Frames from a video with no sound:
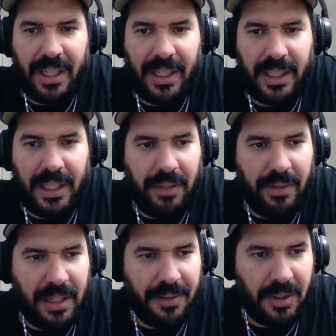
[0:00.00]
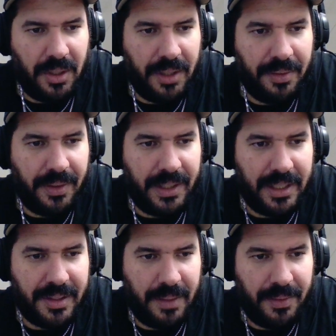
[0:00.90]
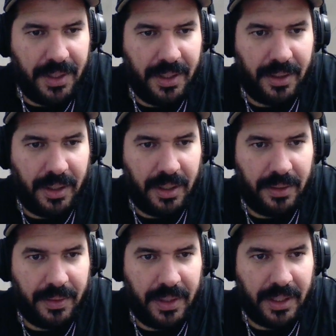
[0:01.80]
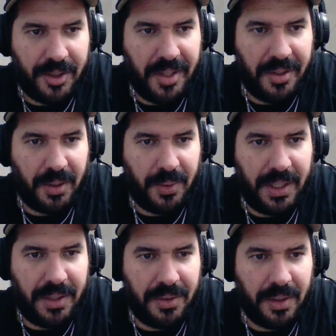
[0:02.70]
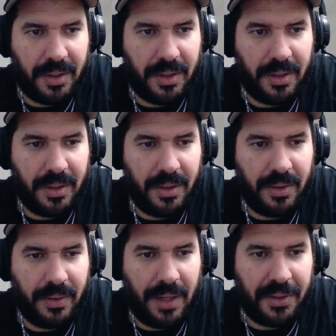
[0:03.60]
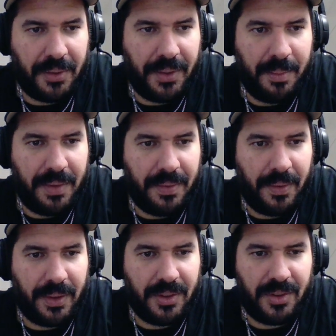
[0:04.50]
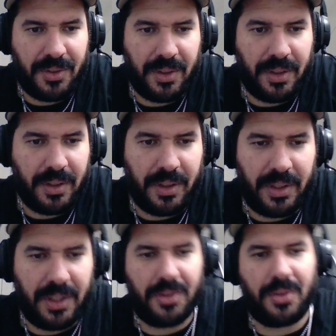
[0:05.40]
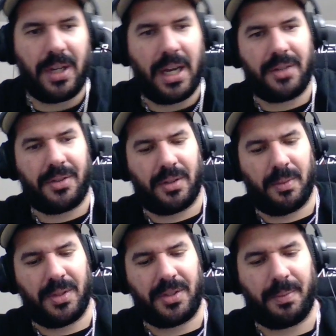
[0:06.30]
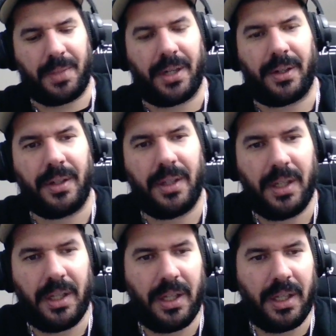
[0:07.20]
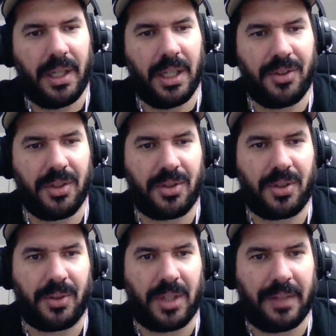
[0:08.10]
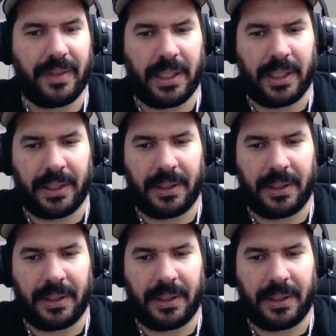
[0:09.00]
even after going for the attempt here of exchanging the queens after queen b4, these two guys here, the bishop pair, is just so dominating.